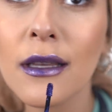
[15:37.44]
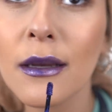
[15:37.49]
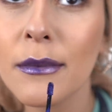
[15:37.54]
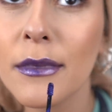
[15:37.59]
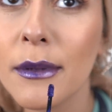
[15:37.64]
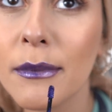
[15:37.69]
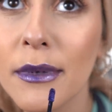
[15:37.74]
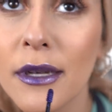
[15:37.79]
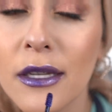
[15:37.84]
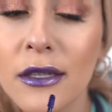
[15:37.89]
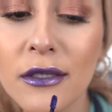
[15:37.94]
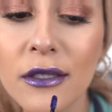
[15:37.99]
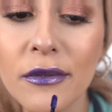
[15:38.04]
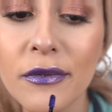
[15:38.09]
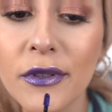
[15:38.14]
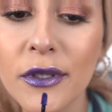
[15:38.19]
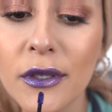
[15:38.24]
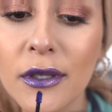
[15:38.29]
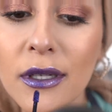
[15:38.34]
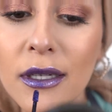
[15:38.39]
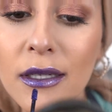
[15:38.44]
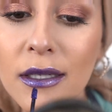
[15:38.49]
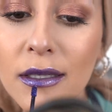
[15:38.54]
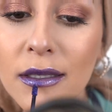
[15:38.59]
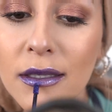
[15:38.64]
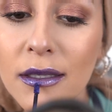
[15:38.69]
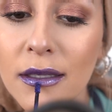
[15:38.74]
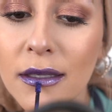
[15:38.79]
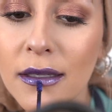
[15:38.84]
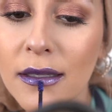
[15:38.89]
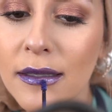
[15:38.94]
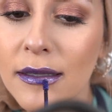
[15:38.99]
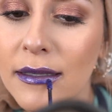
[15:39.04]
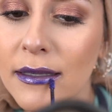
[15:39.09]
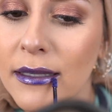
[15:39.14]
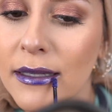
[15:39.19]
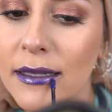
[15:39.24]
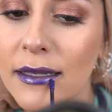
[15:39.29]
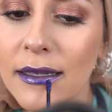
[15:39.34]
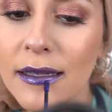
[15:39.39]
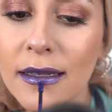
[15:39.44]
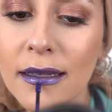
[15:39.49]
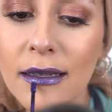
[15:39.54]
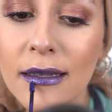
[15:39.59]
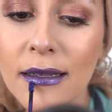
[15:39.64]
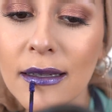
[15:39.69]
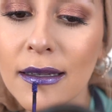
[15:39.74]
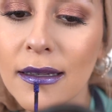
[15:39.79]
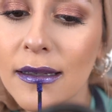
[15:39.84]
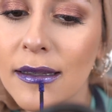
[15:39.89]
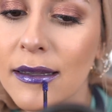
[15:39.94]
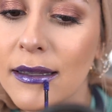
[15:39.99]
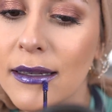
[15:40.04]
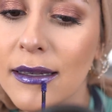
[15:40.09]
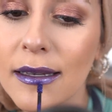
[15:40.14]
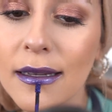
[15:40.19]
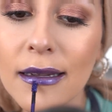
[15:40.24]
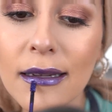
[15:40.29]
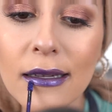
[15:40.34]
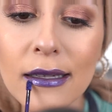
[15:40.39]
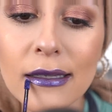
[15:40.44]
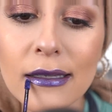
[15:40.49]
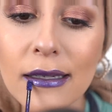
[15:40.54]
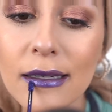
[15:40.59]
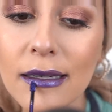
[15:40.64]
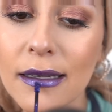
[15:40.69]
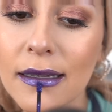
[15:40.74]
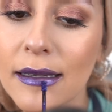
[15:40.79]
coming up closer for you guys so you can see it, the texture.